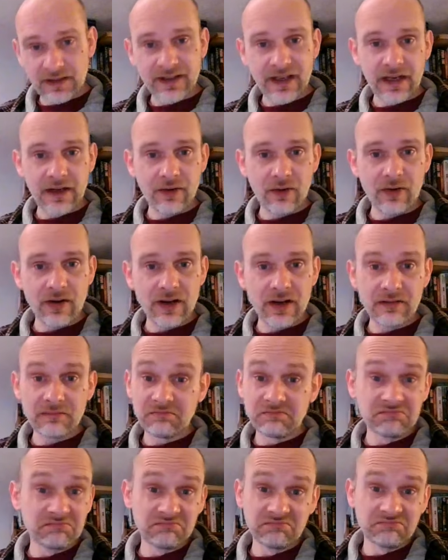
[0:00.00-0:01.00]
tenner on it,
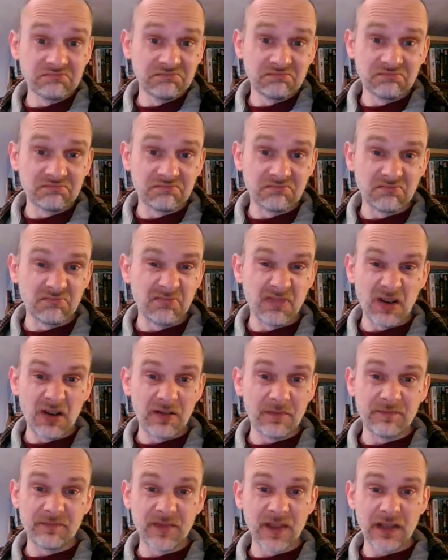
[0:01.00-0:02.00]

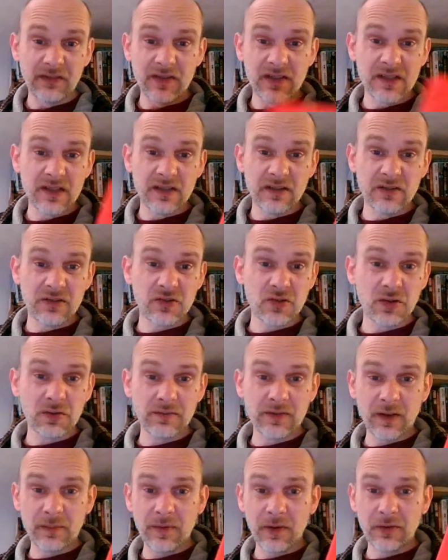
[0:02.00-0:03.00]
but if you see it in the shop
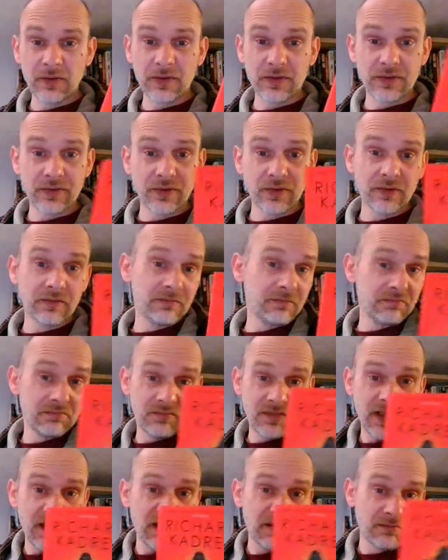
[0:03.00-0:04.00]
for a pound or two,
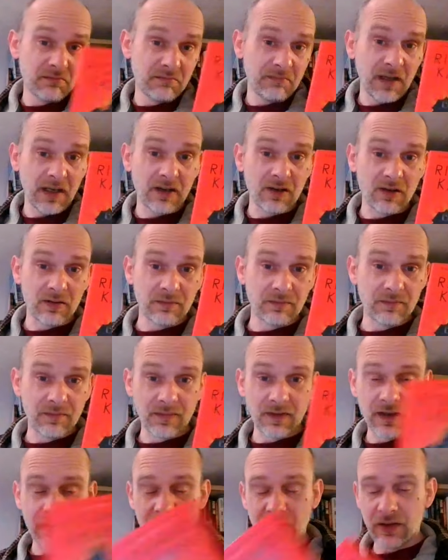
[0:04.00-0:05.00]
yeah, pick it up
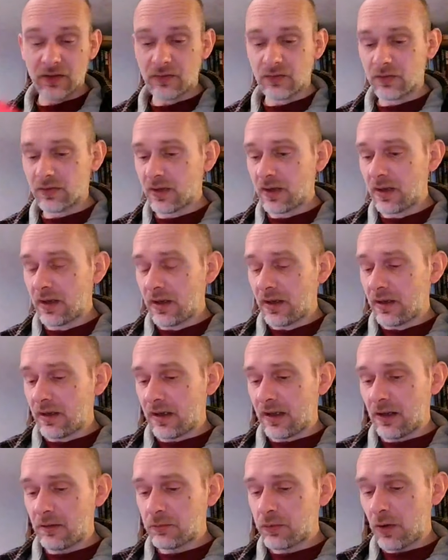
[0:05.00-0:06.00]
and give it a go.
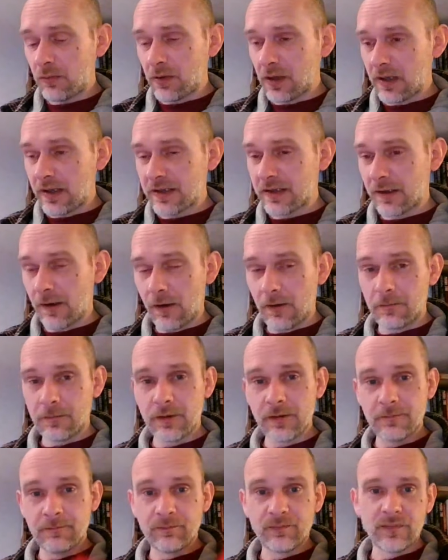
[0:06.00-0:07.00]
I'll probably list it
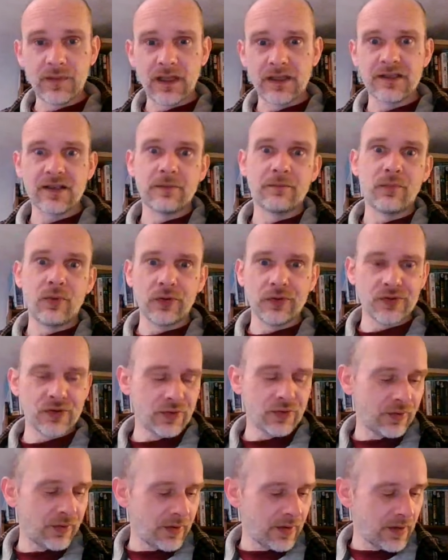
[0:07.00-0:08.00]
up at some point
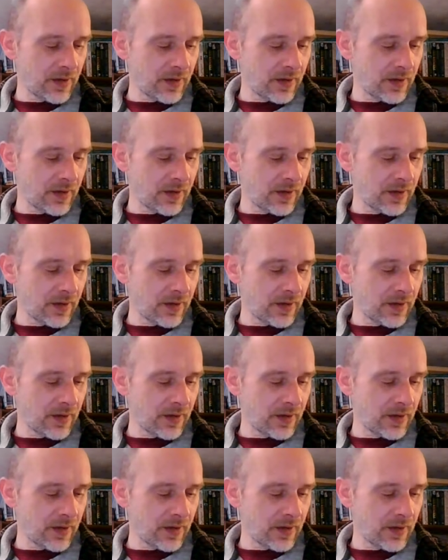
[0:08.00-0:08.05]
soon,